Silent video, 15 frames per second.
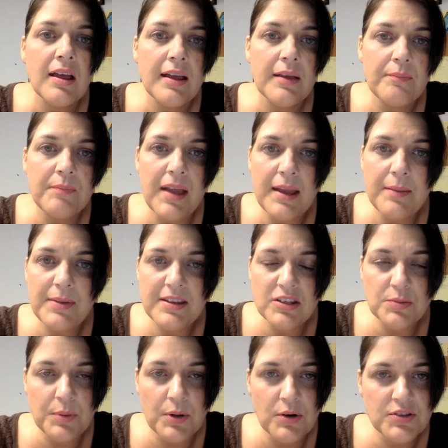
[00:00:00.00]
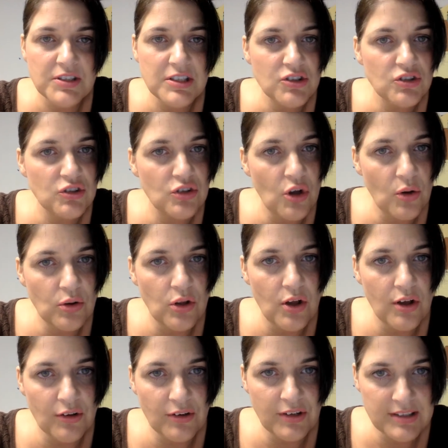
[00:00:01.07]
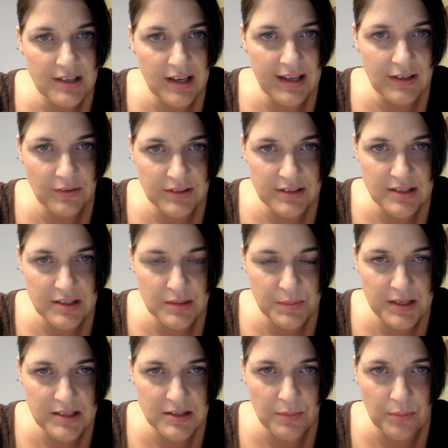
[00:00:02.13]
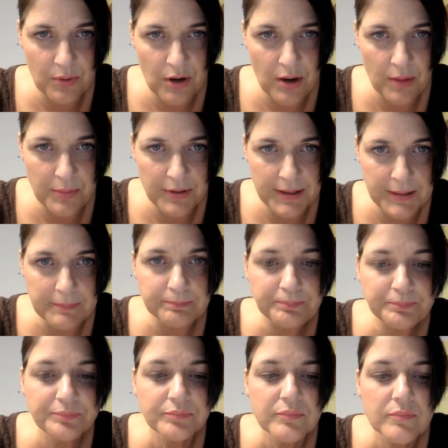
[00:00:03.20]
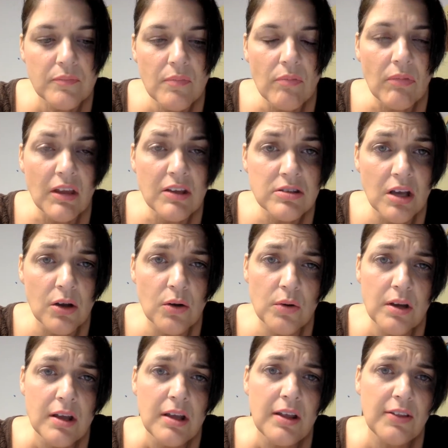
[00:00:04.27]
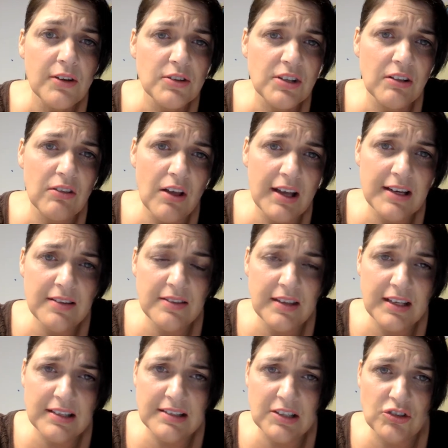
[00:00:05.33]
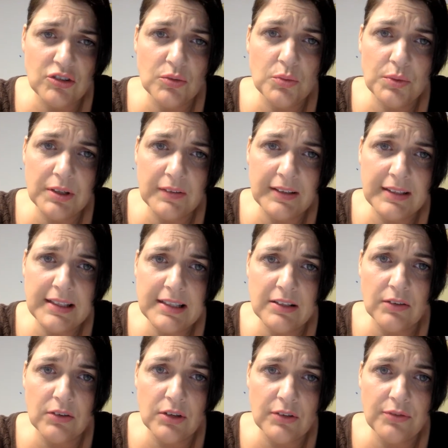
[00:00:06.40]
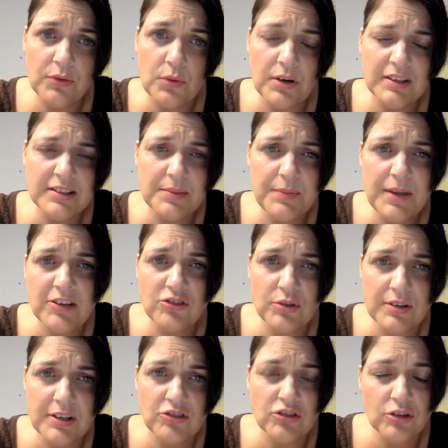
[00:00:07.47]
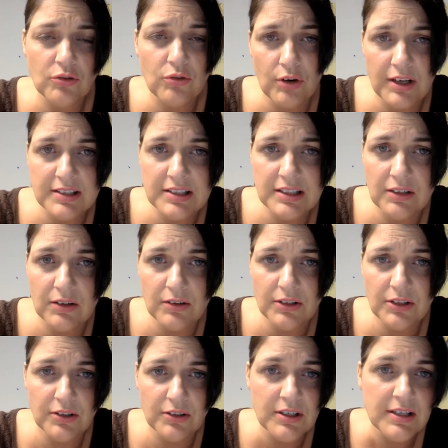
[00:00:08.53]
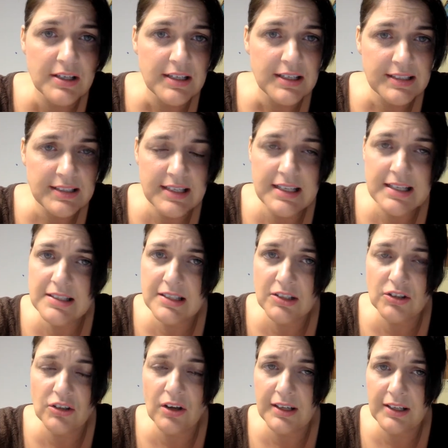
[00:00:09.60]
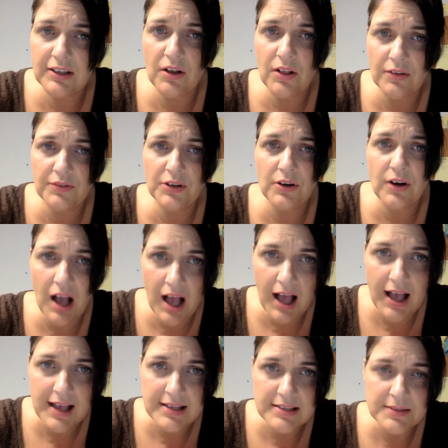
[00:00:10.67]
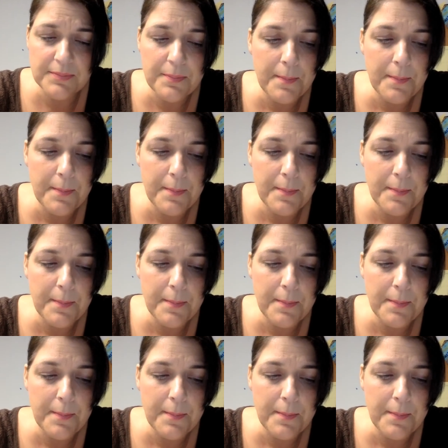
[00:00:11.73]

maybe this person is no longer entitled to this piece of property. So there's a lot of things that you really need to look for to make sure that you're crossing all your T's and dotting all of your I's.